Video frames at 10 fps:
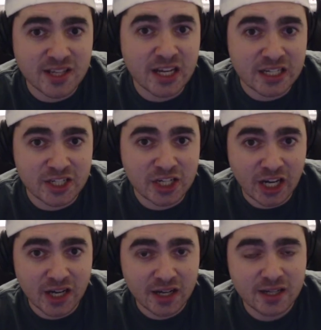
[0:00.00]
a
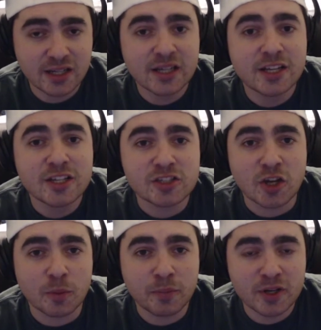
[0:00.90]
duh.
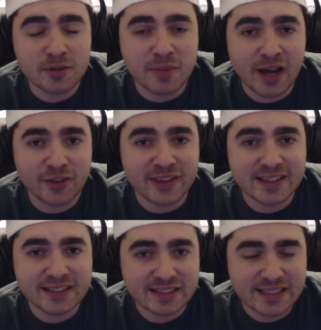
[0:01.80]
So put your
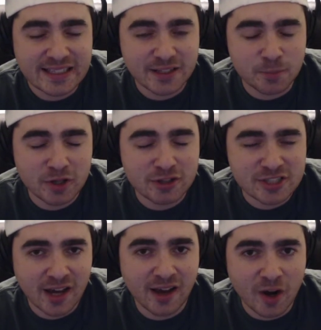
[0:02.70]

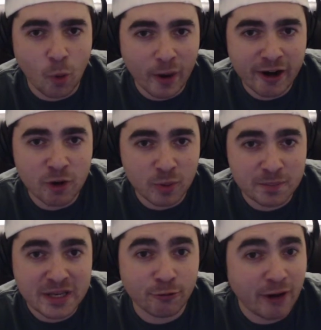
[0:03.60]
tongue where it would
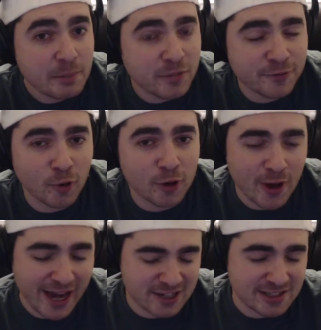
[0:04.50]
be right before you
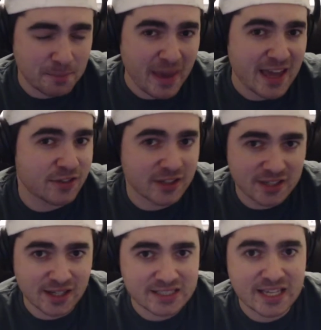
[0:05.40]
actually make the
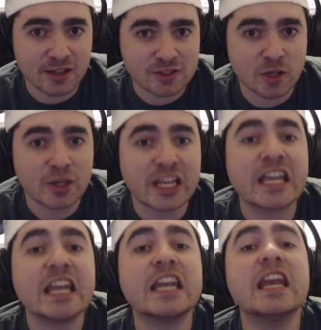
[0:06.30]
duh sound. So
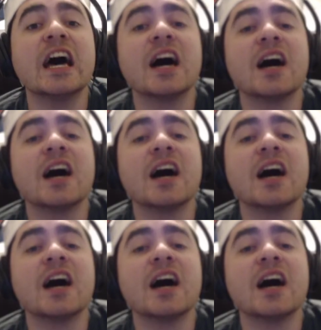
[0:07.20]
duh.